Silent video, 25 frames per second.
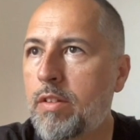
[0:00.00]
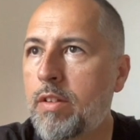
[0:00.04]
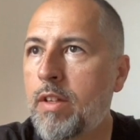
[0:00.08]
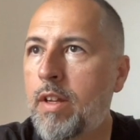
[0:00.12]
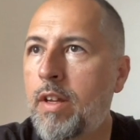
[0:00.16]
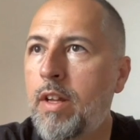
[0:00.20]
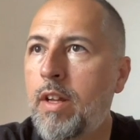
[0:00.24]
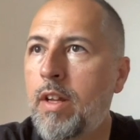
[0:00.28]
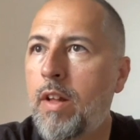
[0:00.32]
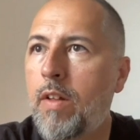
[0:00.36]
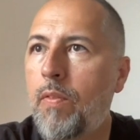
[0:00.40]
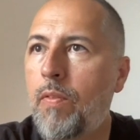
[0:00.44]

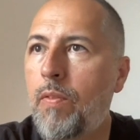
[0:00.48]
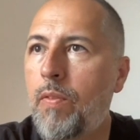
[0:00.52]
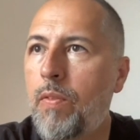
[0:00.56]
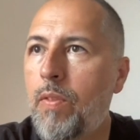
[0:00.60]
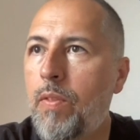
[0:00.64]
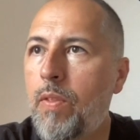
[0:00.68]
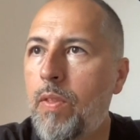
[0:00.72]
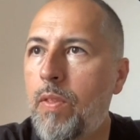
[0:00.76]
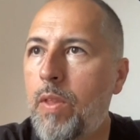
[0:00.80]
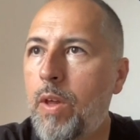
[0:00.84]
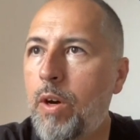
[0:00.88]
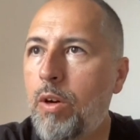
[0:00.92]
works.
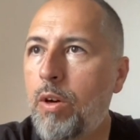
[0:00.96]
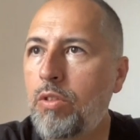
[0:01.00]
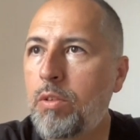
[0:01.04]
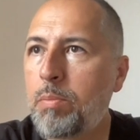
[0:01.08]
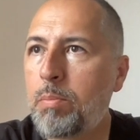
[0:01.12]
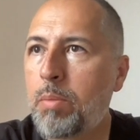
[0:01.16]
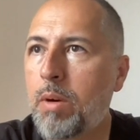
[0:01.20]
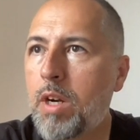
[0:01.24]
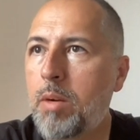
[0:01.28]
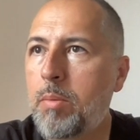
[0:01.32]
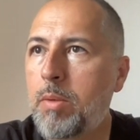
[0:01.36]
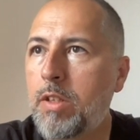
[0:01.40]

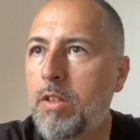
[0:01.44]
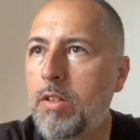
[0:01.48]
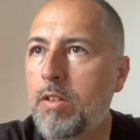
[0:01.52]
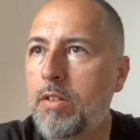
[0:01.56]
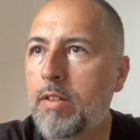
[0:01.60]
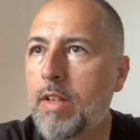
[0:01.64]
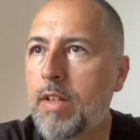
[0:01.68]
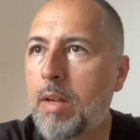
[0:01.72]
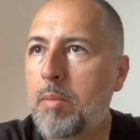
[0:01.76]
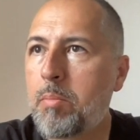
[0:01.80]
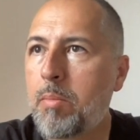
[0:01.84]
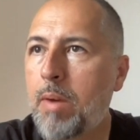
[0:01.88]
Those
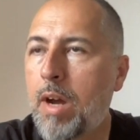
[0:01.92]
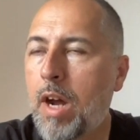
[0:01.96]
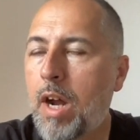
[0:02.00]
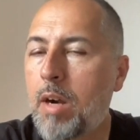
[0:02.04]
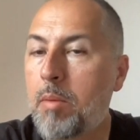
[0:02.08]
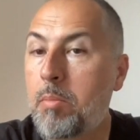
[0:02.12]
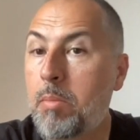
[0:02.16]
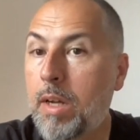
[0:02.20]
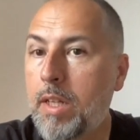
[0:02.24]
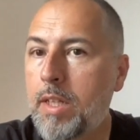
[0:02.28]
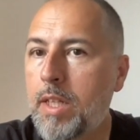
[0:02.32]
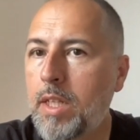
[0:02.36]
parameters are,
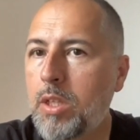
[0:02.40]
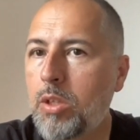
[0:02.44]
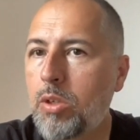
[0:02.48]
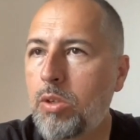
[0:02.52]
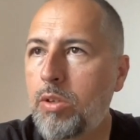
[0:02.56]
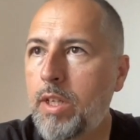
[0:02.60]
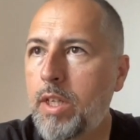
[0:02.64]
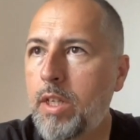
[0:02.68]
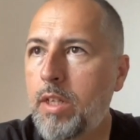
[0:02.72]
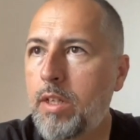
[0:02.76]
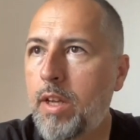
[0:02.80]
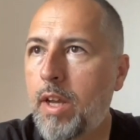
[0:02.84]
are
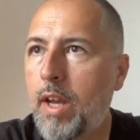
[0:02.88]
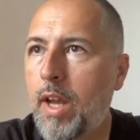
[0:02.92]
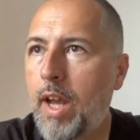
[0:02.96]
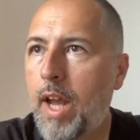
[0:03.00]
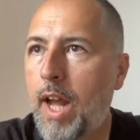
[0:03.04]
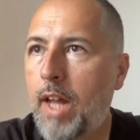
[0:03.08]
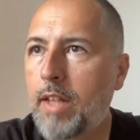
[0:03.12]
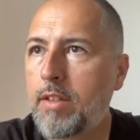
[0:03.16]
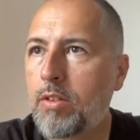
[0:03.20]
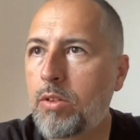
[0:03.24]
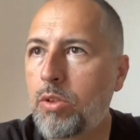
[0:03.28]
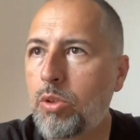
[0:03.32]
mandatory,
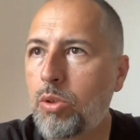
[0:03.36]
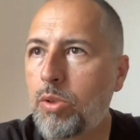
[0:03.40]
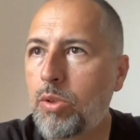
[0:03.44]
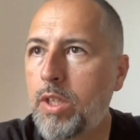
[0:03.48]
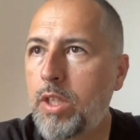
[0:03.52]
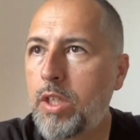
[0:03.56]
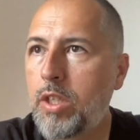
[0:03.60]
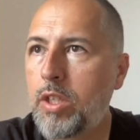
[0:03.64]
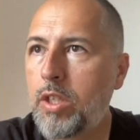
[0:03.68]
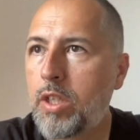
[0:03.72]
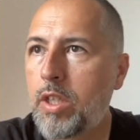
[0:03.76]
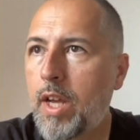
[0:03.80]
ad
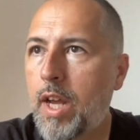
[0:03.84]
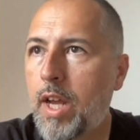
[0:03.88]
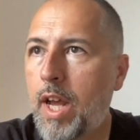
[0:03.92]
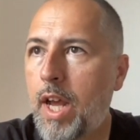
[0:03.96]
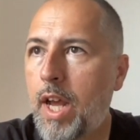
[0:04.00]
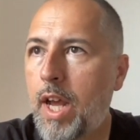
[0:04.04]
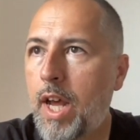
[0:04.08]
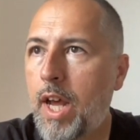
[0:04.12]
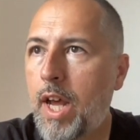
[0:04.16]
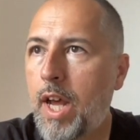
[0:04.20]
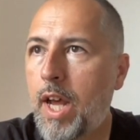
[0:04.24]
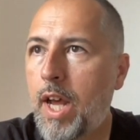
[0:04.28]
storage,
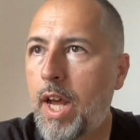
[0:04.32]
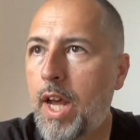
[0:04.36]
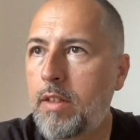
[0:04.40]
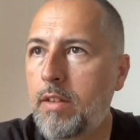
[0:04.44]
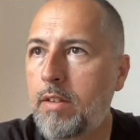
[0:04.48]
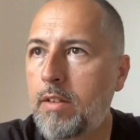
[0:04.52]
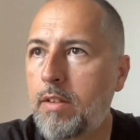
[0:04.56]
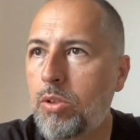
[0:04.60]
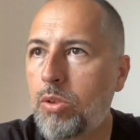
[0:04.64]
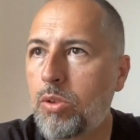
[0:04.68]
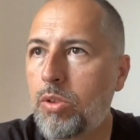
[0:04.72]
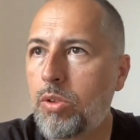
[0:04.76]

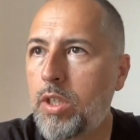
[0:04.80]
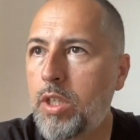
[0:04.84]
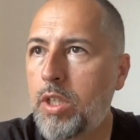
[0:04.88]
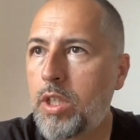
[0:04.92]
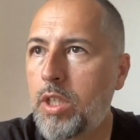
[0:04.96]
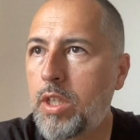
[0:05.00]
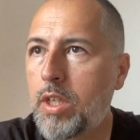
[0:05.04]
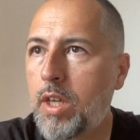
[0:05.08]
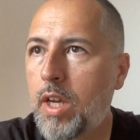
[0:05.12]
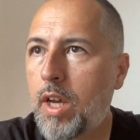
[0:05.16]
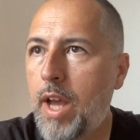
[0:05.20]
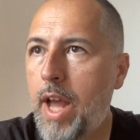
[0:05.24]
analytic
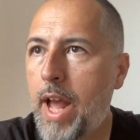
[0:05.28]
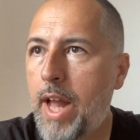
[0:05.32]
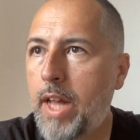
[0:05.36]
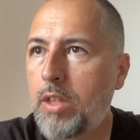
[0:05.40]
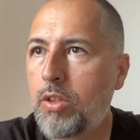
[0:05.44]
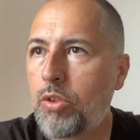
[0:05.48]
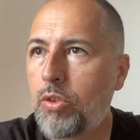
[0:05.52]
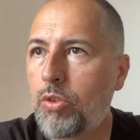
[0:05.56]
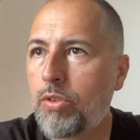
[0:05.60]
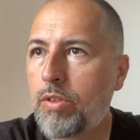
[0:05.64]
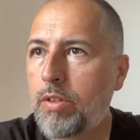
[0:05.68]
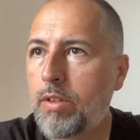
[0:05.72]
storage,
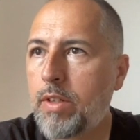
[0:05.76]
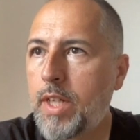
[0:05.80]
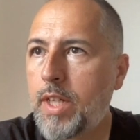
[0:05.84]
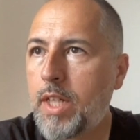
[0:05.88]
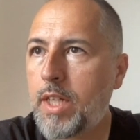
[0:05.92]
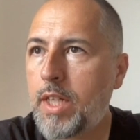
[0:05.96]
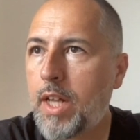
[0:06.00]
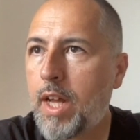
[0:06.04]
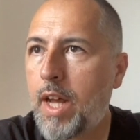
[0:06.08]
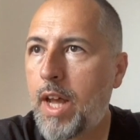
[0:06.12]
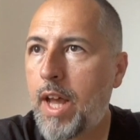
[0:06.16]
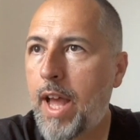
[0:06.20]
ad user
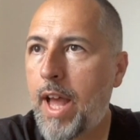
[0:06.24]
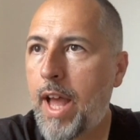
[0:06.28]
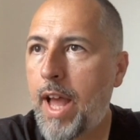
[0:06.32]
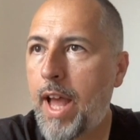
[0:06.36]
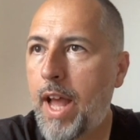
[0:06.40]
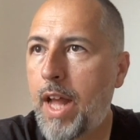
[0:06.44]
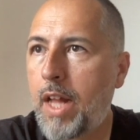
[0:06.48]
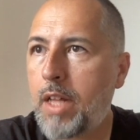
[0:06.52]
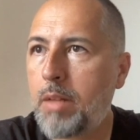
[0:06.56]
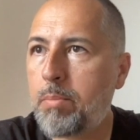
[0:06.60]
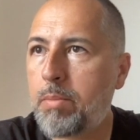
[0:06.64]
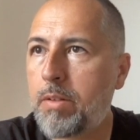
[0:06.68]
data,
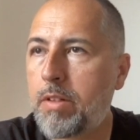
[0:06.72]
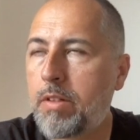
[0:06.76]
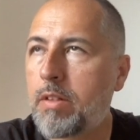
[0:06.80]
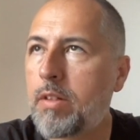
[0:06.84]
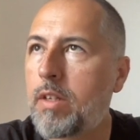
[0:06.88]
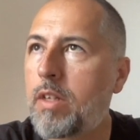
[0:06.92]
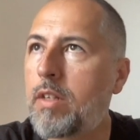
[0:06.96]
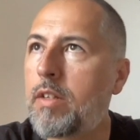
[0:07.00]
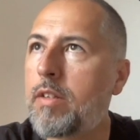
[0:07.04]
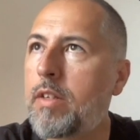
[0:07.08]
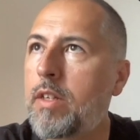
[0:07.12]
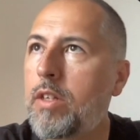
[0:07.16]
ad
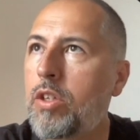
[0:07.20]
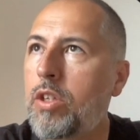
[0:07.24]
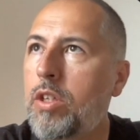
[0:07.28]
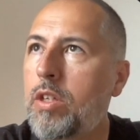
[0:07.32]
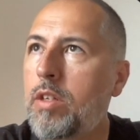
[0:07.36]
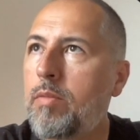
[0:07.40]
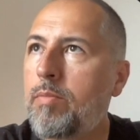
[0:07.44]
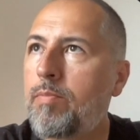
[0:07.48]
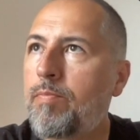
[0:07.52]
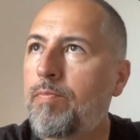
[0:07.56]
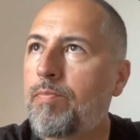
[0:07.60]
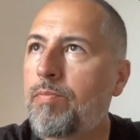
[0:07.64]

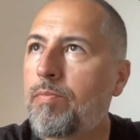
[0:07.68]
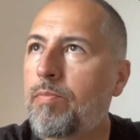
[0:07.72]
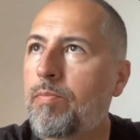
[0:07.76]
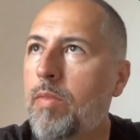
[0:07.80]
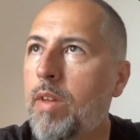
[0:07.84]
personalization.